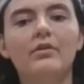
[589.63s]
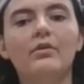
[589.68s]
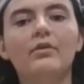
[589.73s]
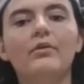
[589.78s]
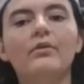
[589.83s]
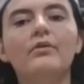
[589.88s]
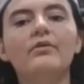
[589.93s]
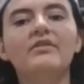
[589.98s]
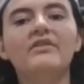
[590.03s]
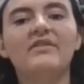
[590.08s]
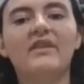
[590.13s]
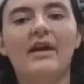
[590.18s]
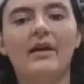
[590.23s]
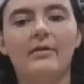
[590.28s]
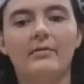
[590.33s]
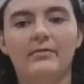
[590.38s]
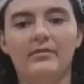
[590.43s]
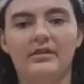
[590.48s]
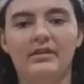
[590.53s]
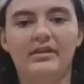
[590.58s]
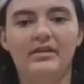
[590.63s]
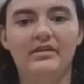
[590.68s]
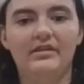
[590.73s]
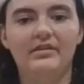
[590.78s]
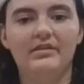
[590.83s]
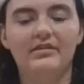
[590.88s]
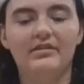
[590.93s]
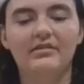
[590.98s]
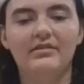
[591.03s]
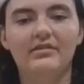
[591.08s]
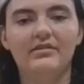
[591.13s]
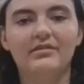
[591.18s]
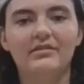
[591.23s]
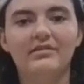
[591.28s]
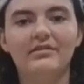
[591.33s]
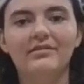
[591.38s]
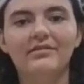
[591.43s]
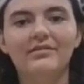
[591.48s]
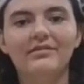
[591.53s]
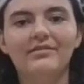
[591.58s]
Untauri.
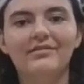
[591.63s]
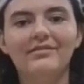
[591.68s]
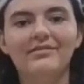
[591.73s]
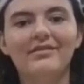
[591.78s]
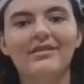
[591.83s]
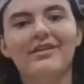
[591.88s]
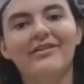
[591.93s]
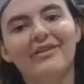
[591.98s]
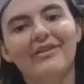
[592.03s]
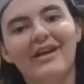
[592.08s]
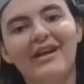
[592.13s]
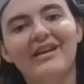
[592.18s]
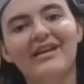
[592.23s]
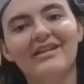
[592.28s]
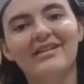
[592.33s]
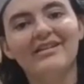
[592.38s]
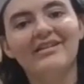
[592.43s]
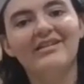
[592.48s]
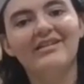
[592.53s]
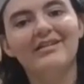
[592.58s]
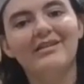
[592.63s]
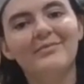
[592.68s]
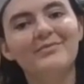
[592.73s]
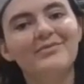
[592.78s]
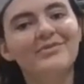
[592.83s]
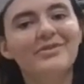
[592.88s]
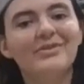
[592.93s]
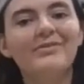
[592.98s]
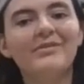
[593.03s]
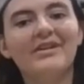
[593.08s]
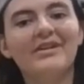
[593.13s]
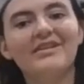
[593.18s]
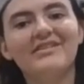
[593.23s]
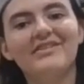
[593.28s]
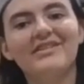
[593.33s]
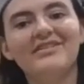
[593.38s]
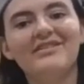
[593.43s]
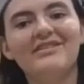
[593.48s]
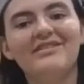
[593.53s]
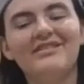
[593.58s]
Okay, I'm sure you guys
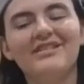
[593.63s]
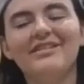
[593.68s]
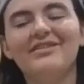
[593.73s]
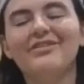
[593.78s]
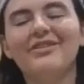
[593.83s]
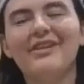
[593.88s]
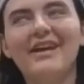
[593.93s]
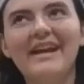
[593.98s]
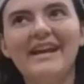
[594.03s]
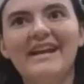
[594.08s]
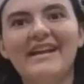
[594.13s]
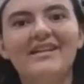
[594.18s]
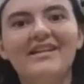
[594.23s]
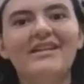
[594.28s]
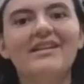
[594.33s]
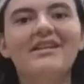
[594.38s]
did great.